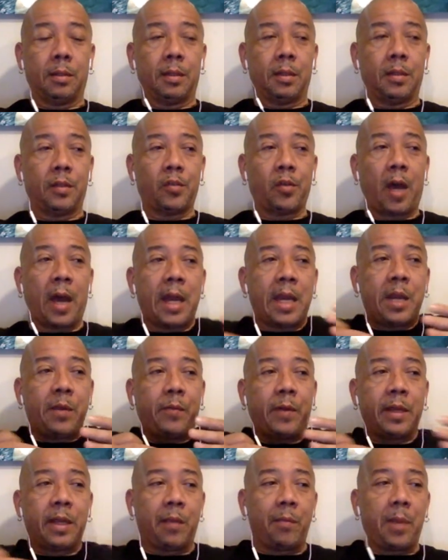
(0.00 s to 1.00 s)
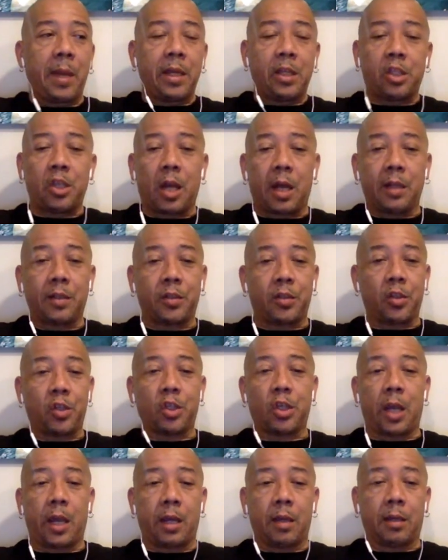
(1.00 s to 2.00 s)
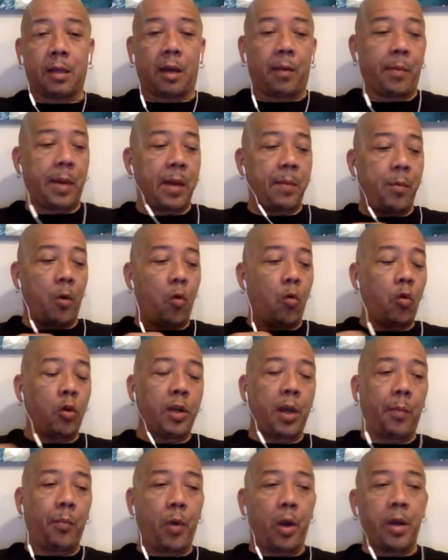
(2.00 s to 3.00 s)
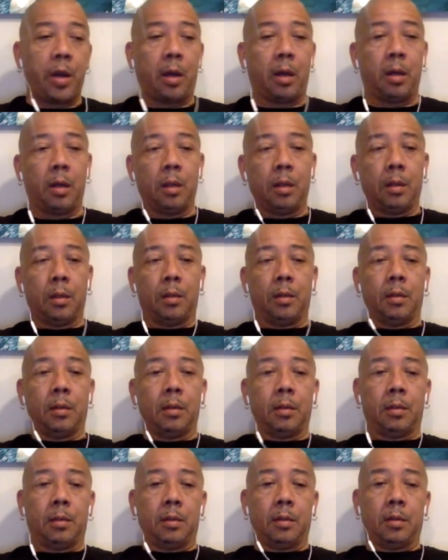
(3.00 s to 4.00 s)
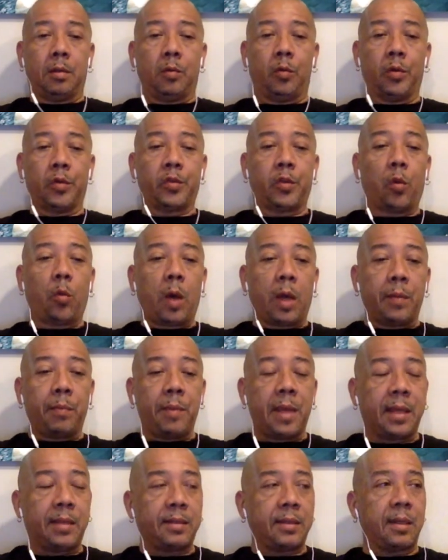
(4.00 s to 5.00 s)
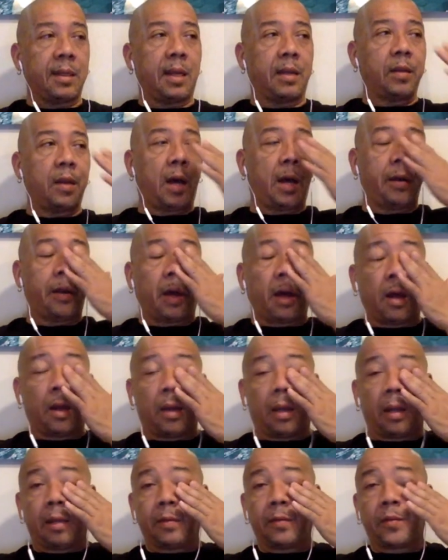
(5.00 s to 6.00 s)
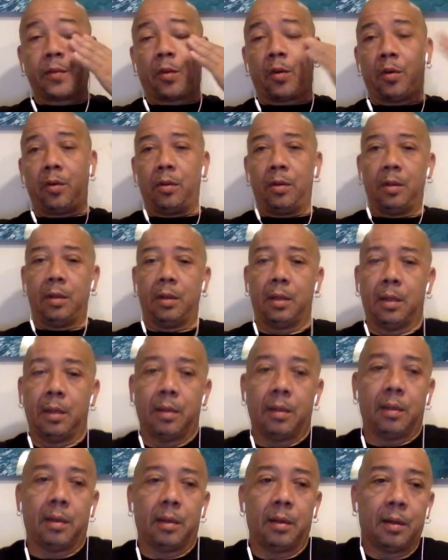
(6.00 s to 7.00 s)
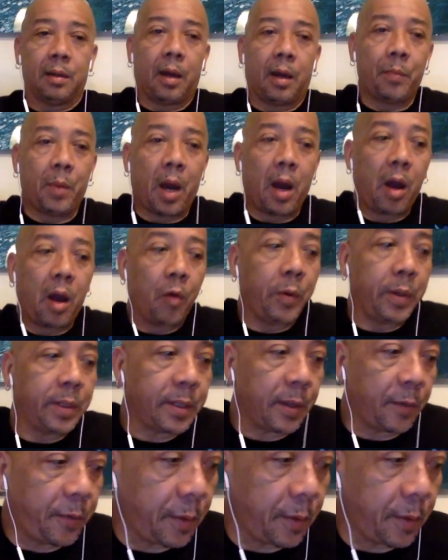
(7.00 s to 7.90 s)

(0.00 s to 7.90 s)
So I never get my chance to shine because my older brother was the one mixing and other. Uh, uh so uh, I always have